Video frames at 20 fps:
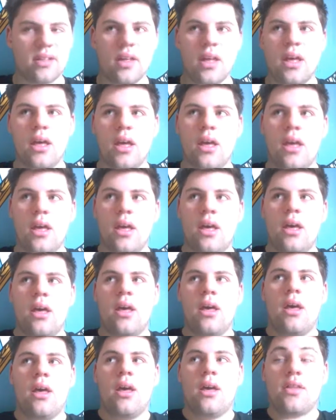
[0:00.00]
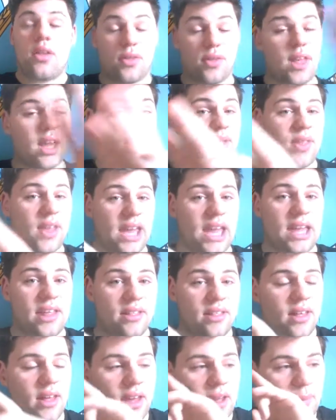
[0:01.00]
So the second thing is
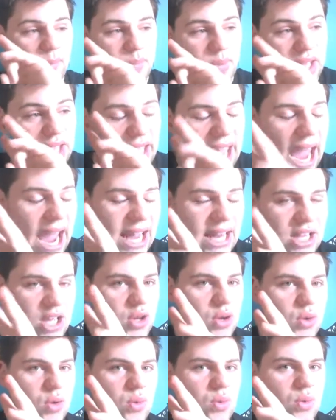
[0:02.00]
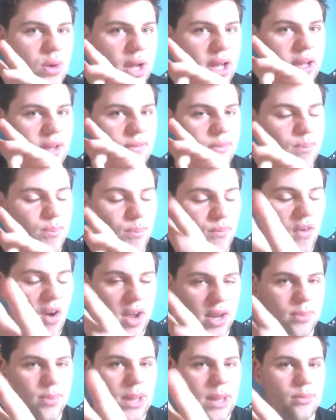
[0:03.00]
can you find people to
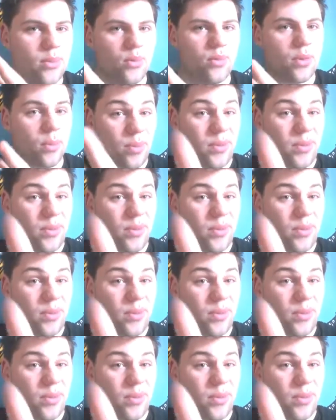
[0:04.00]
play it with?